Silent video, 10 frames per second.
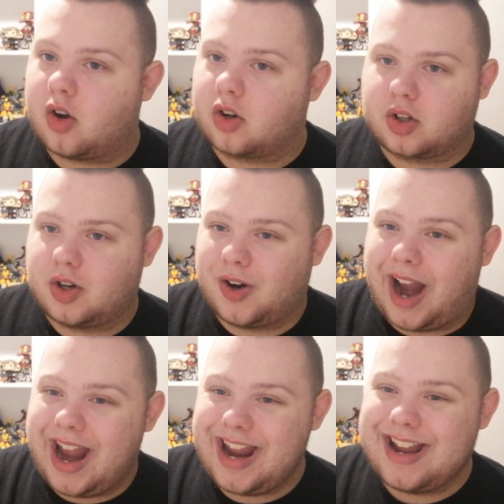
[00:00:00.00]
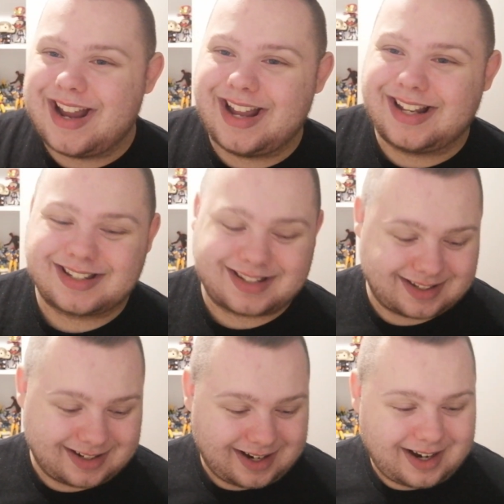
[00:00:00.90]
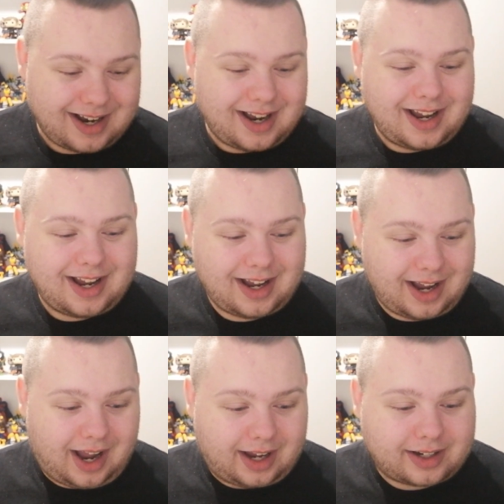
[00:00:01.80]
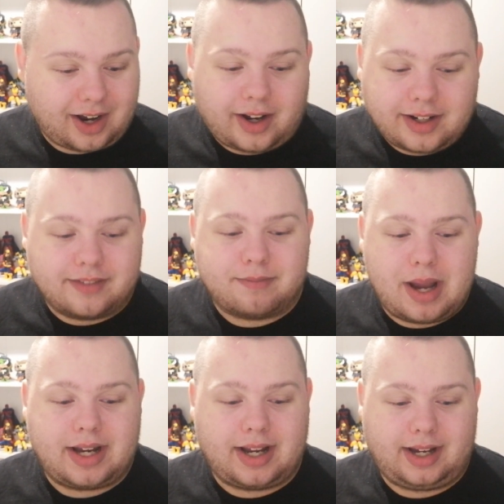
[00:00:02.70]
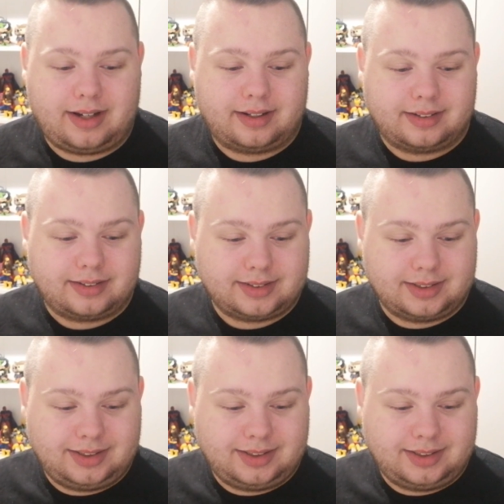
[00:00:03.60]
not great. It's kind of making